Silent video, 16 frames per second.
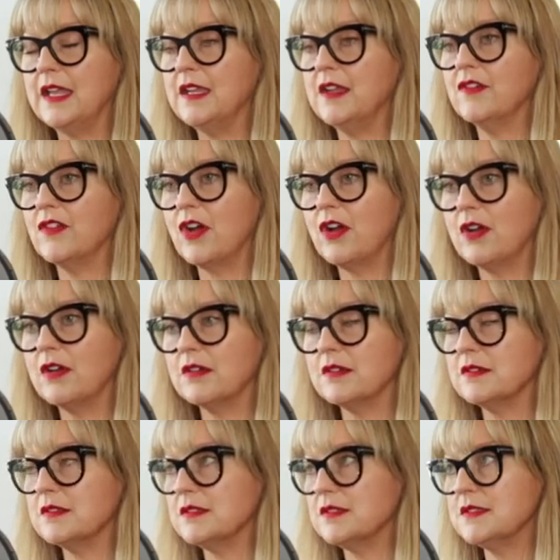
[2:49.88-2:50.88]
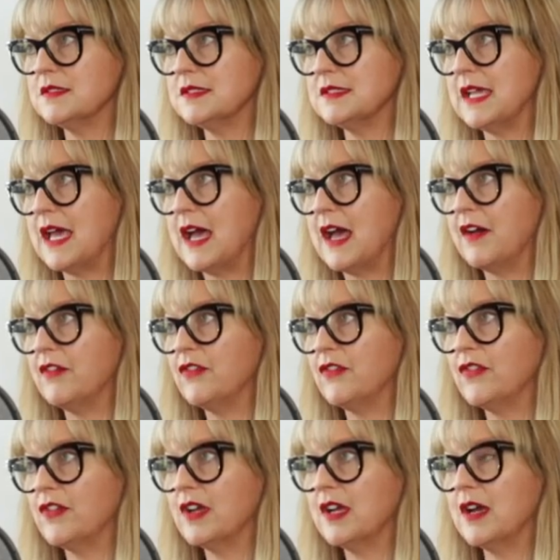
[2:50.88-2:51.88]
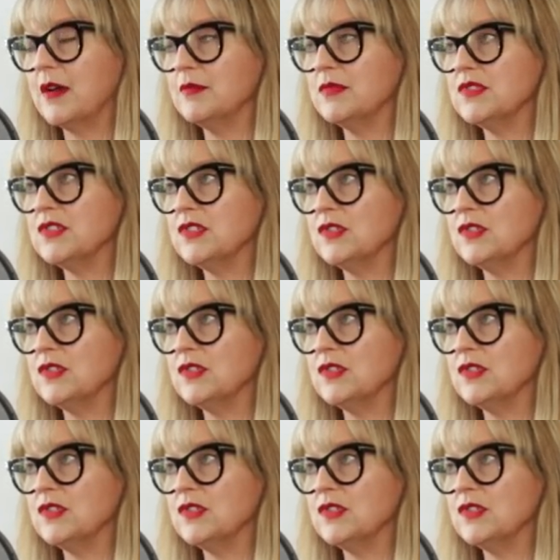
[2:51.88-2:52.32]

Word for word: any of our staff come